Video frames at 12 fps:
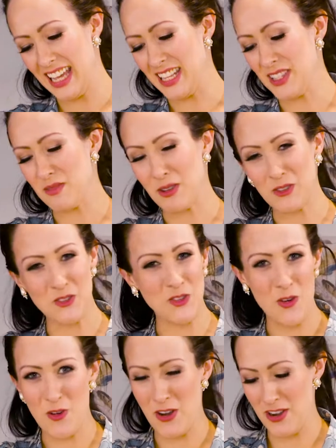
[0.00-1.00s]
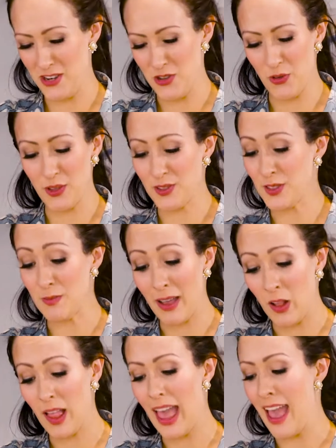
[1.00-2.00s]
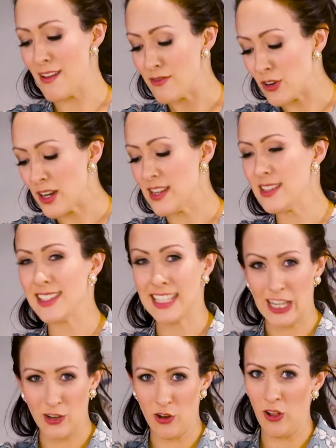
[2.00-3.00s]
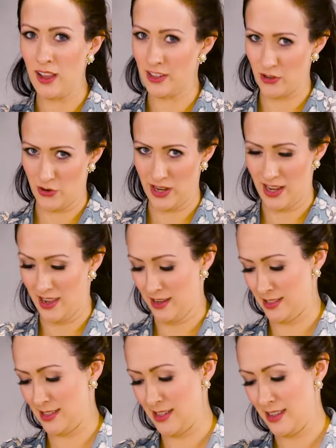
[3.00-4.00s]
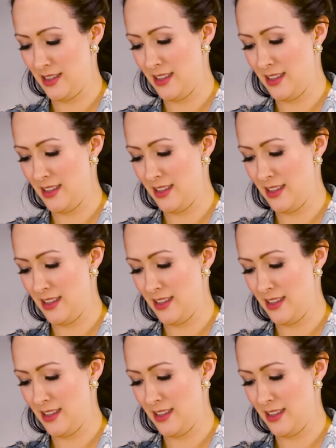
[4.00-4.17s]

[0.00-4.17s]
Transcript: It smells so good. You can smell every single ingredient,